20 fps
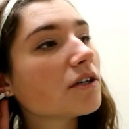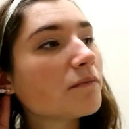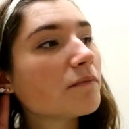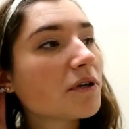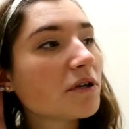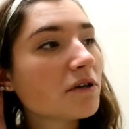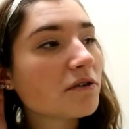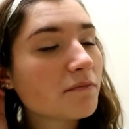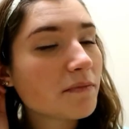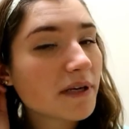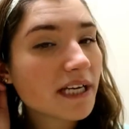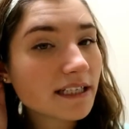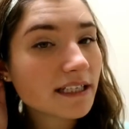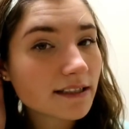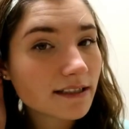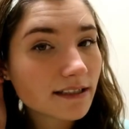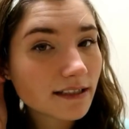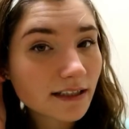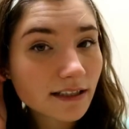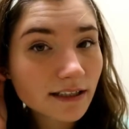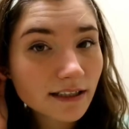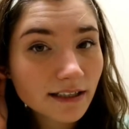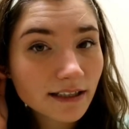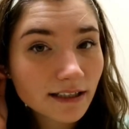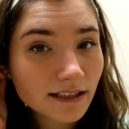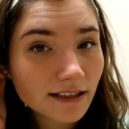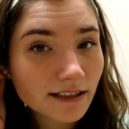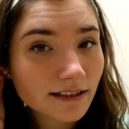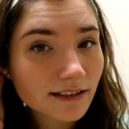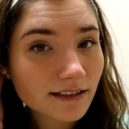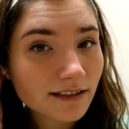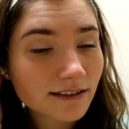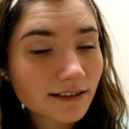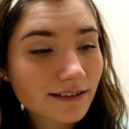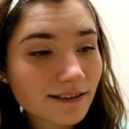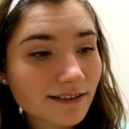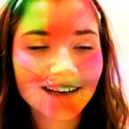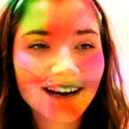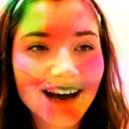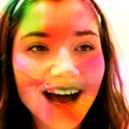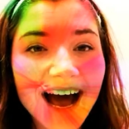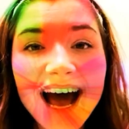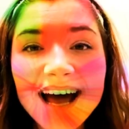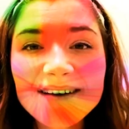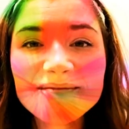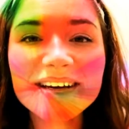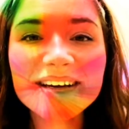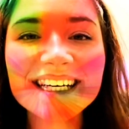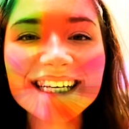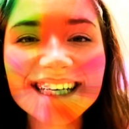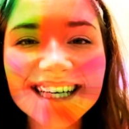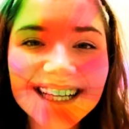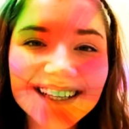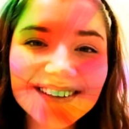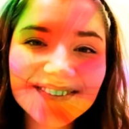But basically, I made another